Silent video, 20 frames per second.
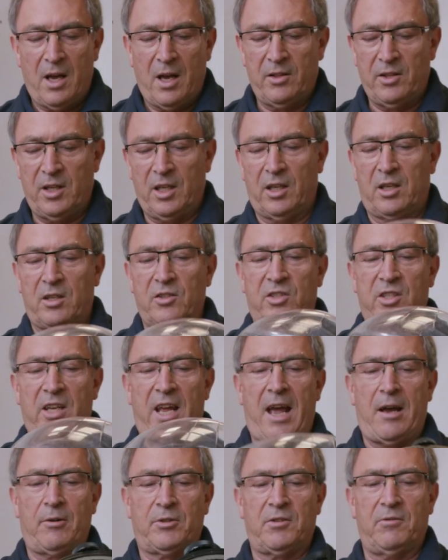and that you can
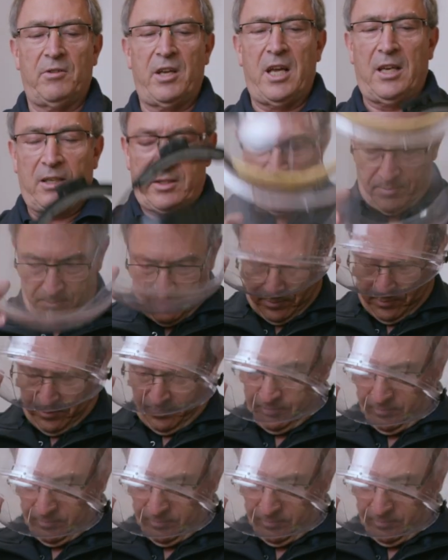see out of it.